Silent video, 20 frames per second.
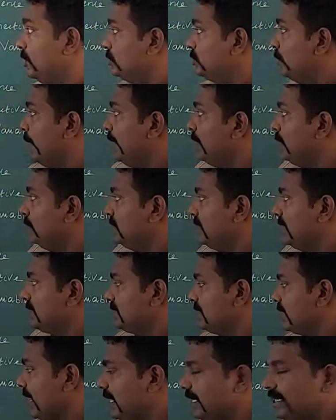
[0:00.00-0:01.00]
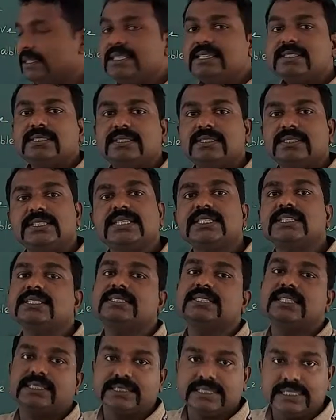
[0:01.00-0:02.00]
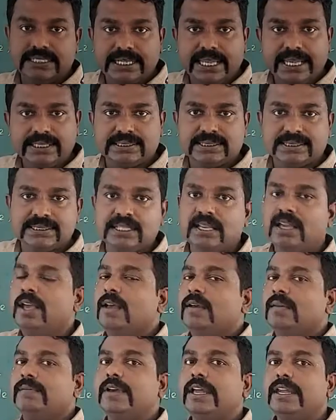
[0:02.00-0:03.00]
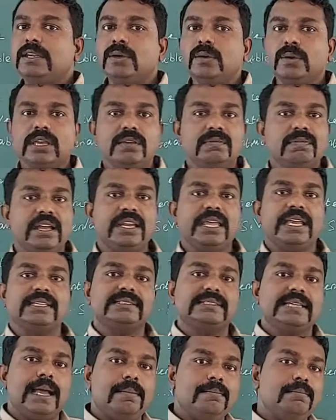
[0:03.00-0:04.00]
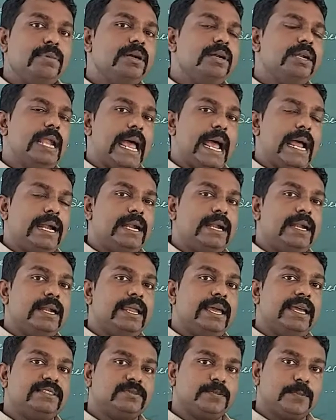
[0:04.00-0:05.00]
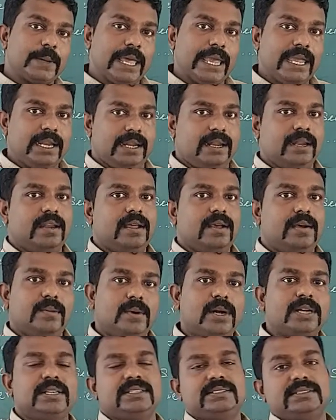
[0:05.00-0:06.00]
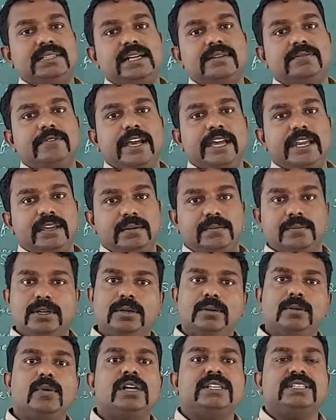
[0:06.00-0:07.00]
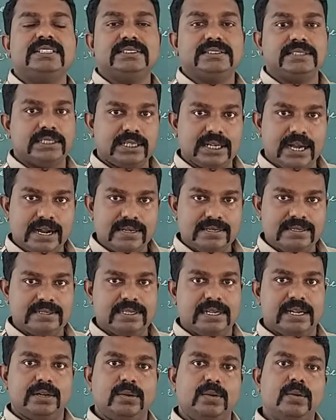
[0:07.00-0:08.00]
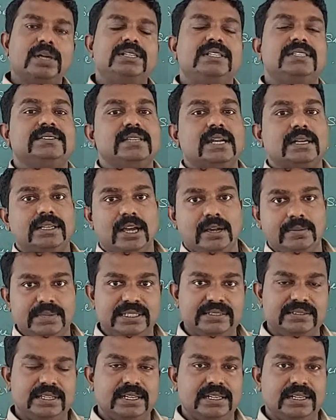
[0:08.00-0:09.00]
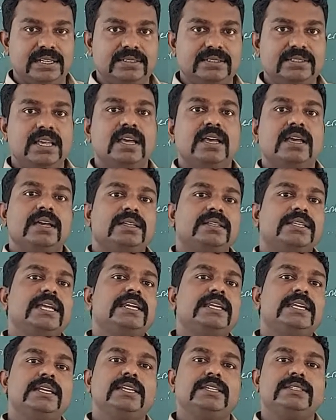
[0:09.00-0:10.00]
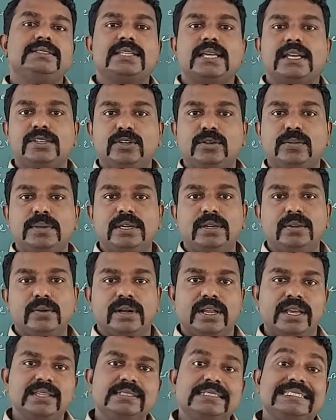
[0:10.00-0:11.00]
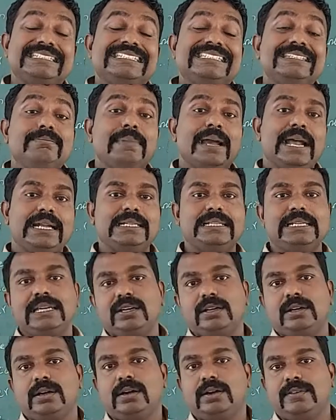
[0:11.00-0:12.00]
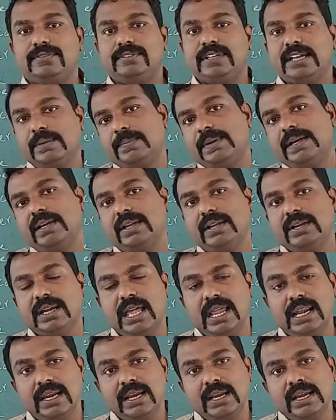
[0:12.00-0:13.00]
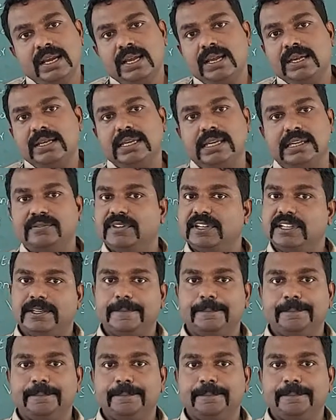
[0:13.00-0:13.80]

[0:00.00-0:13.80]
So when you just write this, this is the syntax. When you give an example and explain what is that variable, what is the constant, what is atomic sentence, then it is said to be known as semantic of that particular keyword.